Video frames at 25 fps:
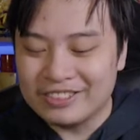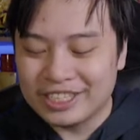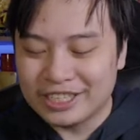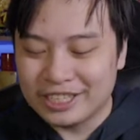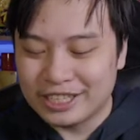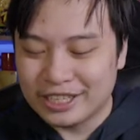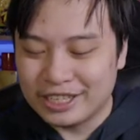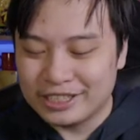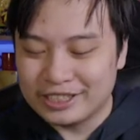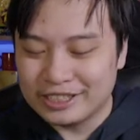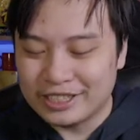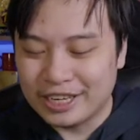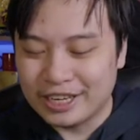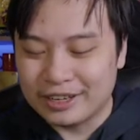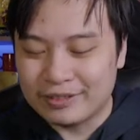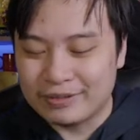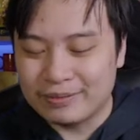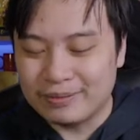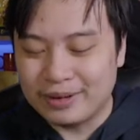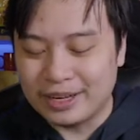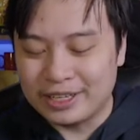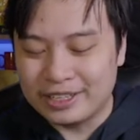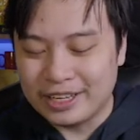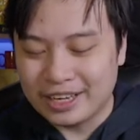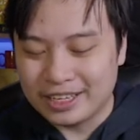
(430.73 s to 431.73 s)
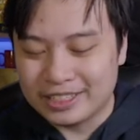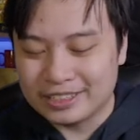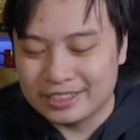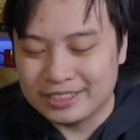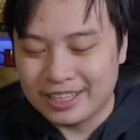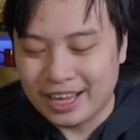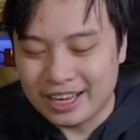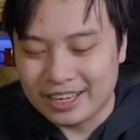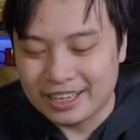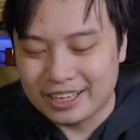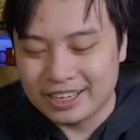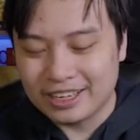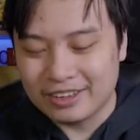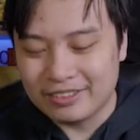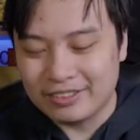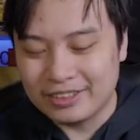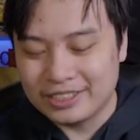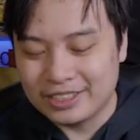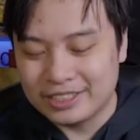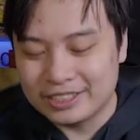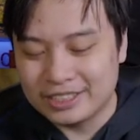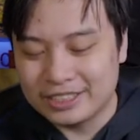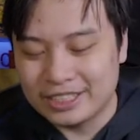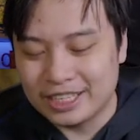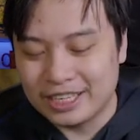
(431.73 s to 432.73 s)
thinking is like my next deck,
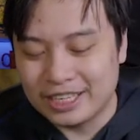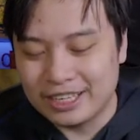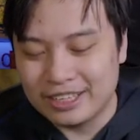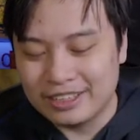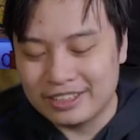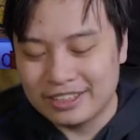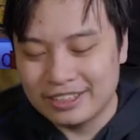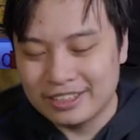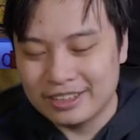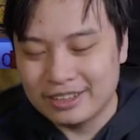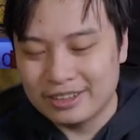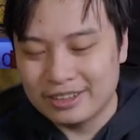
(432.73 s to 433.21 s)
which is the...